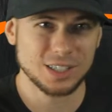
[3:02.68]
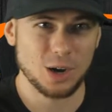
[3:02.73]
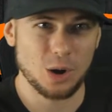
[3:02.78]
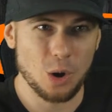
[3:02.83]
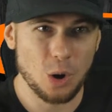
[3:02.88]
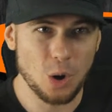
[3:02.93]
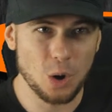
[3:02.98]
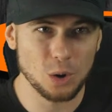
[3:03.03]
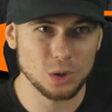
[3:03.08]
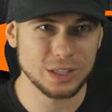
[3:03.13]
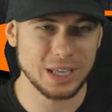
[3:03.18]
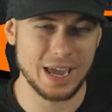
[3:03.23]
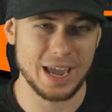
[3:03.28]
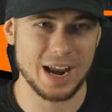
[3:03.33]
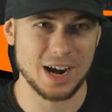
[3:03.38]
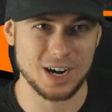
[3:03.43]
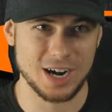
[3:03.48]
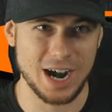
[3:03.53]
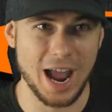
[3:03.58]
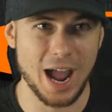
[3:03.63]
the old
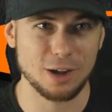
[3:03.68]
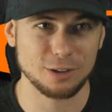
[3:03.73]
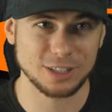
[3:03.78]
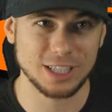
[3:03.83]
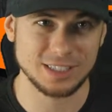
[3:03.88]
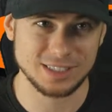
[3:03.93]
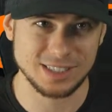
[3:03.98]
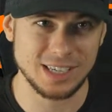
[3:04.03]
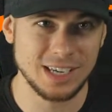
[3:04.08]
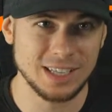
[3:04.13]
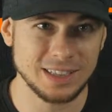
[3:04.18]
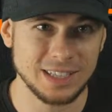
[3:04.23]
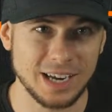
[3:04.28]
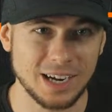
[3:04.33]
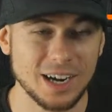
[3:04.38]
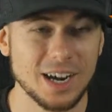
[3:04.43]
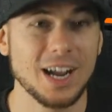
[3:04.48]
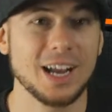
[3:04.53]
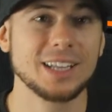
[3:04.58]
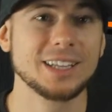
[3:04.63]
air out that's in
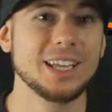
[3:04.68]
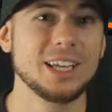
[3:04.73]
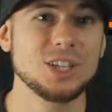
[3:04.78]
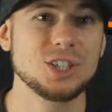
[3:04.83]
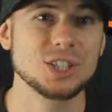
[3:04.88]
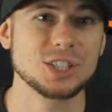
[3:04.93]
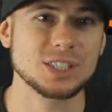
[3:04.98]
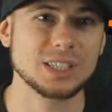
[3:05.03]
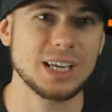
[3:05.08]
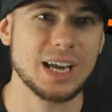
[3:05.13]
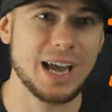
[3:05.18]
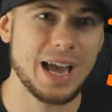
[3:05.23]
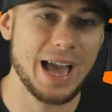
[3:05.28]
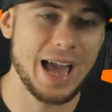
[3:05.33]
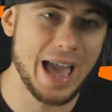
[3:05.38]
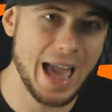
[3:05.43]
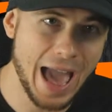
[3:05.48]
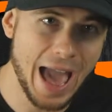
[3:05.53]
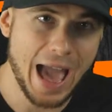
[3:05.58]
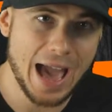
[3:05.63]
there. They just
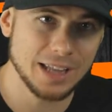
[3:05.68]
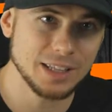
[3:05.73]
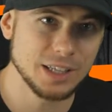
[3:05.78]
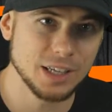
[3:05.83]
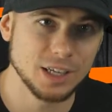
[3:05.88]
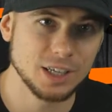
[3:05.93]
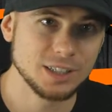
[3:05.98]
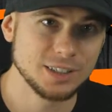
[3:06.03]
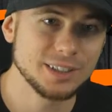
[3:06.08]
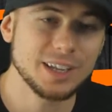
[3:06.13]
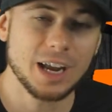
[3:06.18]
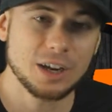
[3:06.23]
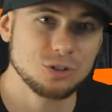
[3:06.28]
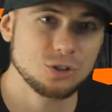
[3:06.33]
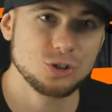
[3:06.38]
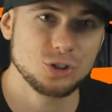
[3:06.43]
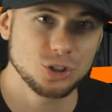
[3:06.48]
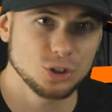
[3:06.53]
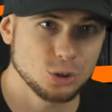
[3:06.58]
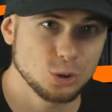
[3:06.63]
add
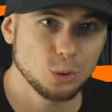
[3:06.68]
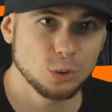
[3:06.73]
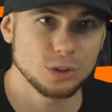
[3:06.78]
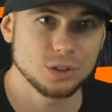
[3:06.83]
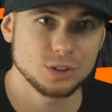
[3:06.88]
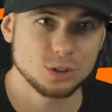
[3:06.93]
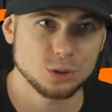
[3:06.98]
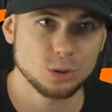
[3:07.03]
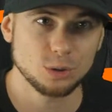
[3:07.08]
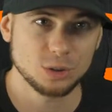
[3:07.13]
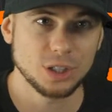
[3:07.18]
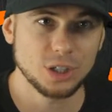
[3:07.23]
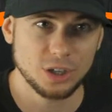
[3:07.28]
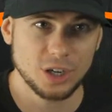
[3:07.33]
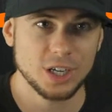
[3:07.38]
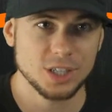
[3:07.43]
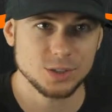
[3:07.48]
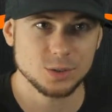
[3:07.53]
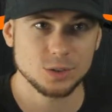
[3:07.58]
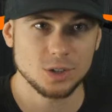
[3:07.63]
nitrogen to it. So there
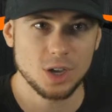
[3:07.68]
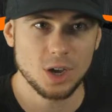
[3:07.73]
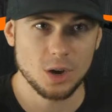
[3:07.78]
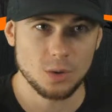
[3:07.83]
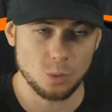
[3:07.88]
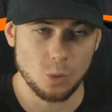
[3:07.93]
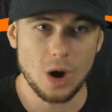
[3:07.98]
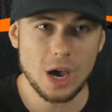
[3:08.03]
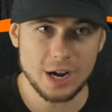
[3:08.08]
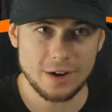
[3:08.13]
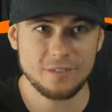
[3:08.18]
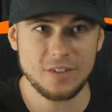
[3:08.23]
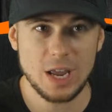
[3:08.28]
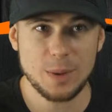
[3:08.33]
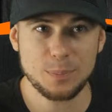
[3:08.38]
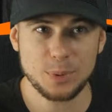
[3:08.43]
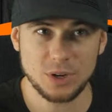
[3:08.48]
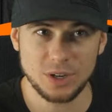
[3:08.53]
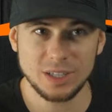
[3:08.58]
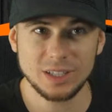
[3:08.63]
is water
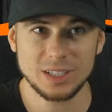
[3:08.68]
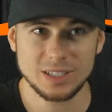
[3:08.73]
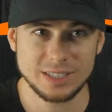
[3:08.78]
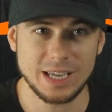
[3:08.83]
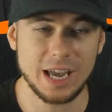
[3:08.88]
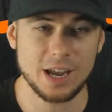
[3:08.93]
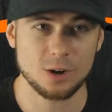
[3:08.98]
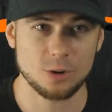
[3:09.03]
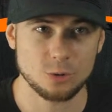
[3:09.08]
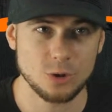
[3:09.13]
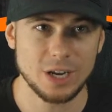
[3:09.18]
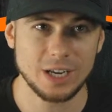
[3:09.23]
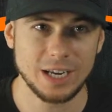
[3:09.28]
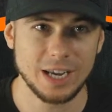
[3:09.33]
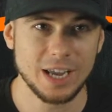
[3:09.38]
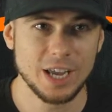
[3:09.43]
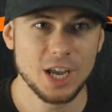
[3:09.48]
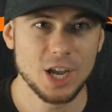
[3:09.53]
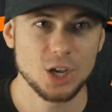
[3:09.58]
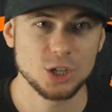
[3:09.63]
vapor in the tire
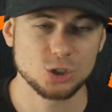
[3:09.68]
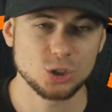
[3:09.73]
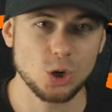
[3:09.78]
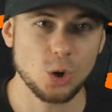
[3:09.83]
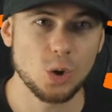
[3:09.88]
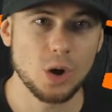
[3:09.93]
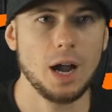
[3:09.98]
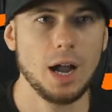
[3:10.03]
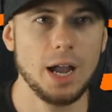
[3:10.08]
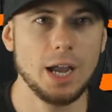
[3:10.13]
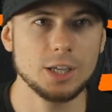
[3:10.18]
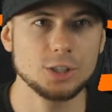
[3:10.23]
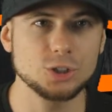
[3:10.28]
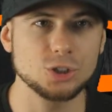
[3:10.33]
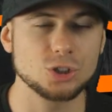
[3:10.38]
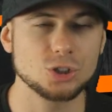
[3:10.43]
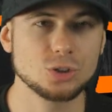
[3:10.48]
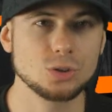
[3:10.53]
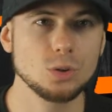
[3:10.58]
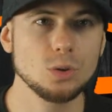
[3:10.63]
already. So as
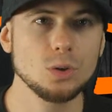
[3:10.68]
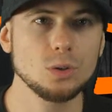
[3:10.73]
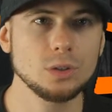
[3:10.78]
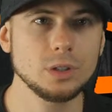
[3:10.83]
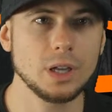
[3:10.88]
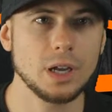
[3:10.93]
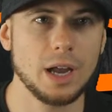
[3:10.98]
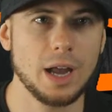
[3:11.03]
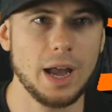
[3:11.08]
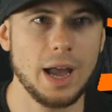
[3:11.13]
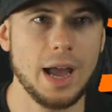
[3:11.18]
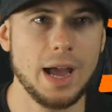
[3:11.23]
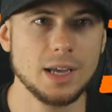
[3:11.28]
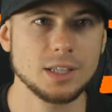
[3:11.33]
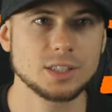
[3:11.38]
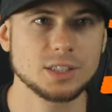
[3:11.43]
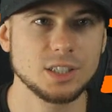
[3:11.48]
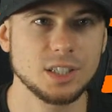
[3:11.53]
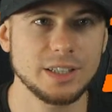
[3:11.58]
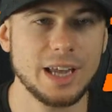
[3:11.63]
soon
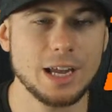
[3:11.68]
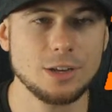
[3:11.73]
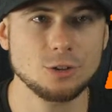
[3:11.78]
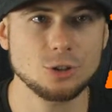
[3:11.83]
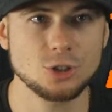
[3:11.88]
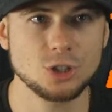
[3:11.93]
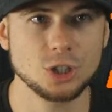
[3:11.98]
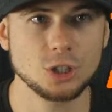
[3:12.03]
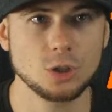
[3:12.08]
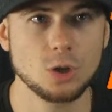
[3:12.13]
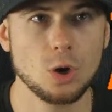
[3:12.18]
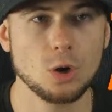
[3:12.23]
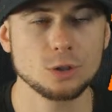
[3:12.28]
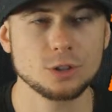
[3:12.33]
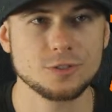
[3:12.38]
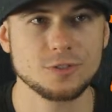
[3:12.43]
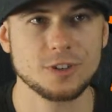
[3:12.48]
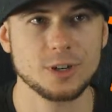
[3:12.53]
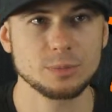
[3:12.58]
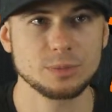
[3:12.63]
as the nitrogen
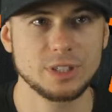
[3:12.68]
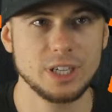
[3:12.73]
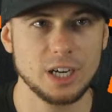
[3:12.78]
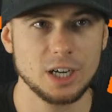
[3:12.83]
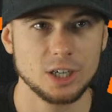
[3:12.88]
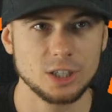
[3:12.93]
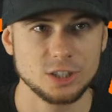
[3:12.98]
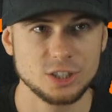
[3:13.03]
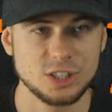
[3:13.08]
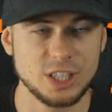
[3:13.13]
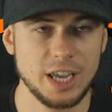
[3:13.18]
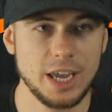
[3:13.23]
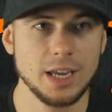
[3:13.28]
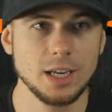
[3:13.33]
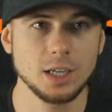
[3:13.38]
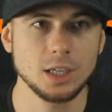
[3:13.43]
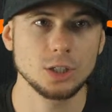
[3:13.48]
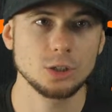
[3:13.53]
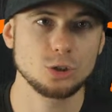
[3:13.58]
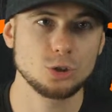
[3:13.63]
goes from their
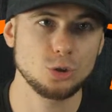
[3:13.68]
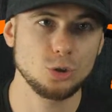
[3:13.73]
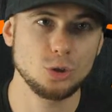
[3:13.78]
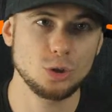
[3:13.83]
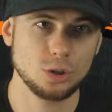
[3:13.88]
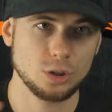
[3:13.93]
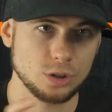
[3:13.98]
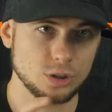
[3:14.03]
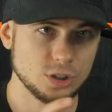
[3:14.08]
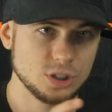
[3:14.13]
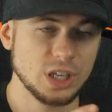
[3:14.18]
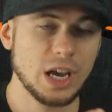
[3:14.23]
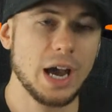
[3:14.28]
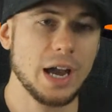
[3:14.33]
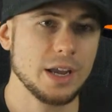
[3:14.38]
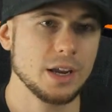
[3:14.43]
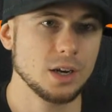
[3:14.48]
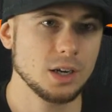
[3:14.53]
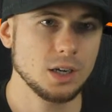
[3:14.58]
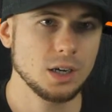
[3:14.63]
tank to your
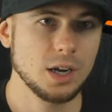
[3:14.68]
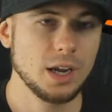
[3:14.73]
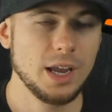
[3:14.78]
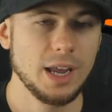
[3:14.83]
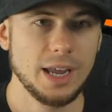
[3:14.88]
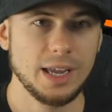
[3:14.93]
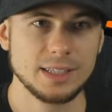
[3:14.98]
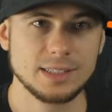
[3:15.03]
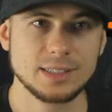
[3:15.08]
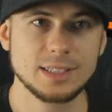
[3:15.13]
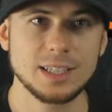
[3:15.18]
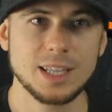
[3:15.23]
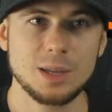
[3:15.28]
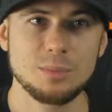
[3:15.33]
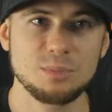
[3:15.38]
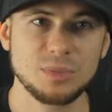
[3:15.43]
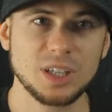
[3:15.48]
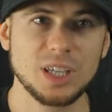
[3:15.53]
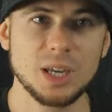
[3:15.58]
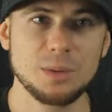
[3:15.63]
tire, it's gonna
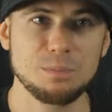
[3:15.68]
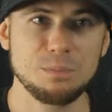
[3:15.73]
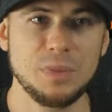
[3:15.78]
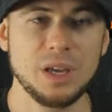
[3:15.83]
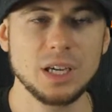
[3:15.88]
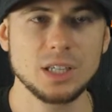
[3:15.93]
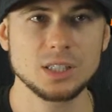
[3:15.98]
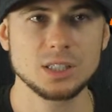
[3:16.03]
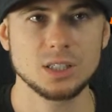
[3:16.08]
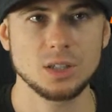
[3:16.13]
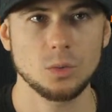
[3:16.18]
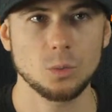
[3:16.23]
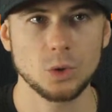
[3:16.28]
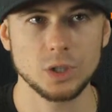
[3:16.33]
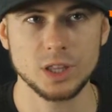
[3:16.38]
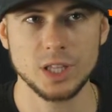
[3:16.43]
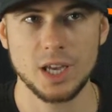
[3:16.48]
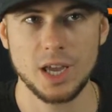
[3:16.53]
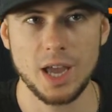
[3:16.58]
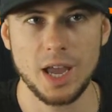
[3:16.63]
get mixed
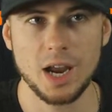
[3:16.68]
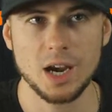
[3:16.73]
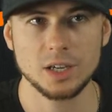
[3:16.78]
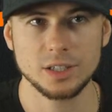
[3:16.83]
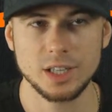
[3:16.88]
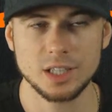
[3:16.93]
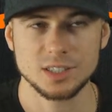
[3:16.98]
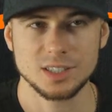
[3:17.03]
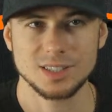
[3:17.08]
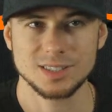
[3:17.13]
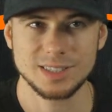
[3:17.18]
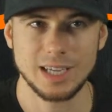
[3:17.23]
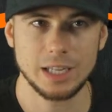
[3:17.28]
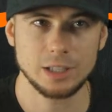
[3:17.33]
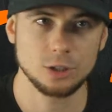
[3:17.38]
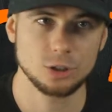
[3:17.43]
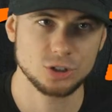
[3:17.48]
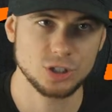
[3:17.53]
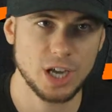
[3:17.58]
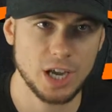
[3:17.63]
with the air that's
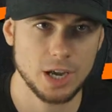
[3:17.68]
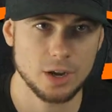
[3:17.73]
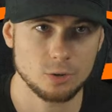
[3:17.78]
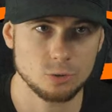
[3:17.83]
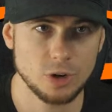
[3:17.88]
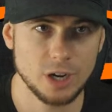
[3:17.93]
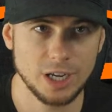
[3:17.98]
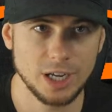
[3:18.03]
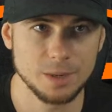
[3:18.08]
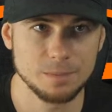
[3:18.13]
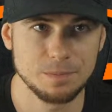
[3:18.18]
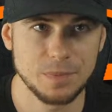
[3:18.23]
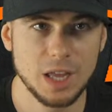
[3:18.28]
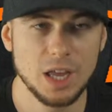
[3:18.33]
inside your tire already.